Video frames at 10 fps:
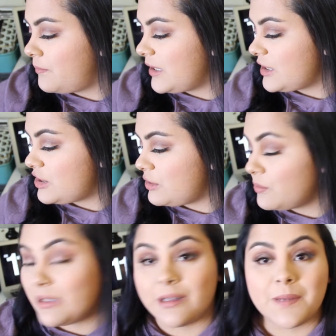the two
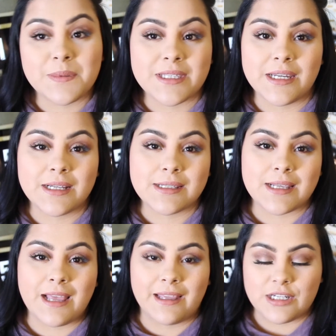lipsticks,
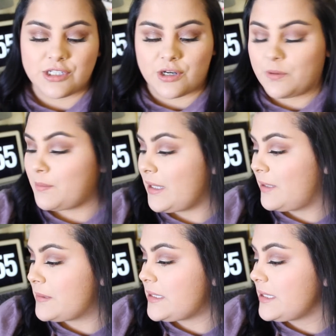I like to start with my
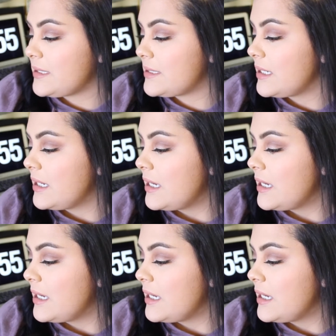lipsticks,